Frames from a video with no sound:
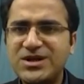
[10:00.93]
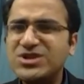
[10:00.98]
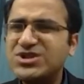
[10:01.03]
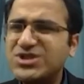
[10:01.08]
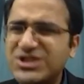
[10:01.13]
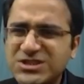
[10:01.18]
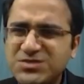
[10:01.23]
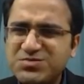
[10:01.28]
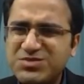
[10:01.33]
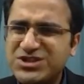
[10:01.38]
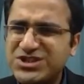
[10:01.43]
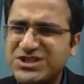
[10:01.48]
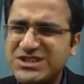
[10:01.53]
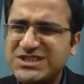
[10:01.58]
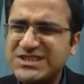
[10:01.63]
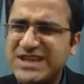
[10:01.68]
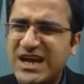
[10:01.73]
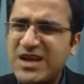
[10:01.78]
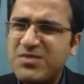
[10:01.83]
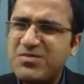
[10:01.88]
These
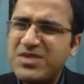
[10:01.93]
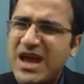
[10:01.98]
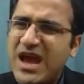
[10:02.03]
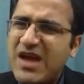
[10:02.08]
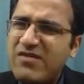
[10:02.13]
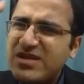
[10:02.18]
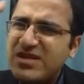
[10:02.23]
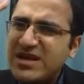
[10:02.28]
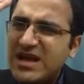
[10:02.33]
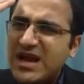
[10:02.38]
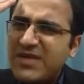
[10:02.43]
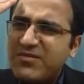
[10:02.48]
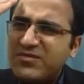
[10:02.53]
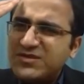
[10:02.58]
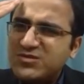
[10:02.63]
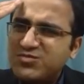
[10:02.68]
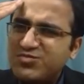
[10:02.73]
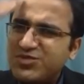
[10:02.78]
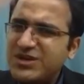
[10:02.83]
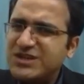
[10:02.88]
patients can be having a
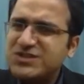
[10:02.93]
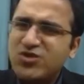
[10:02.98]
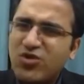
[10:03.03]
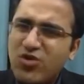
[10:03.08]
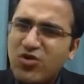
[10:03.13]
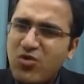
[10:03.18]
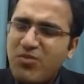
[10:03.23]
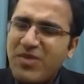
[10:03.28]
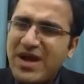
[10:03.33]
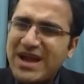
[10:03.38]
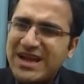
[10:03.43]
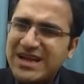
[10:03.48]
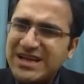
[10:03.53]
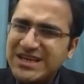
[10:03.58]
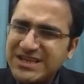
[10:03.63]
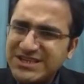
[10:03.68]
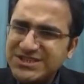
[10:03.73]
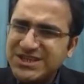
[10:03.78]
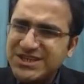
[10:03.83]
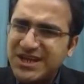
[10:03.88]
space-occupying
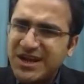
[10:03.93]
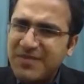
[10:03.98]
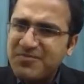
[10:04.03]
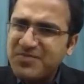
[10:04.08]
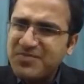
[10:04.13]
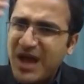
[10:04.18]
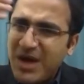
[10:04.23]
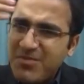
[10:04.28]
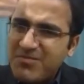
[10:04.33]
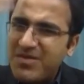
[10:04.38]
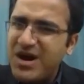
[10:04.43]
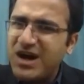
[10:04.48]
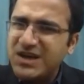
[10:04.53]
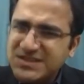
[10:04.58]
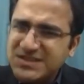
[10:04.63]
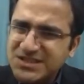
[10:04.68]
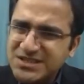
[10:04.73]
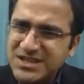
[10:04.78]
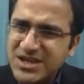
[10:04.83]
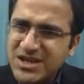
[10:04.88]
lesion, a
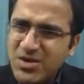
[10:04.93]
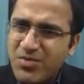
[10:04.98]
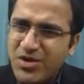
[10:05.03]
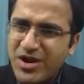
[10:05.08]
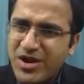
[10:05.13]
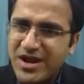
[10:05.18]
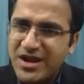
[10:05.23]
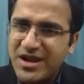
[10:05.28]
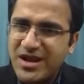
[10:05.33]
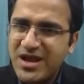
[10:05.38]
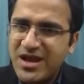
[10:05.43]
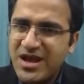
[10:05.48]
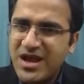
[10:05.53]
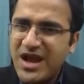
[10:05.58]
mass in their brain.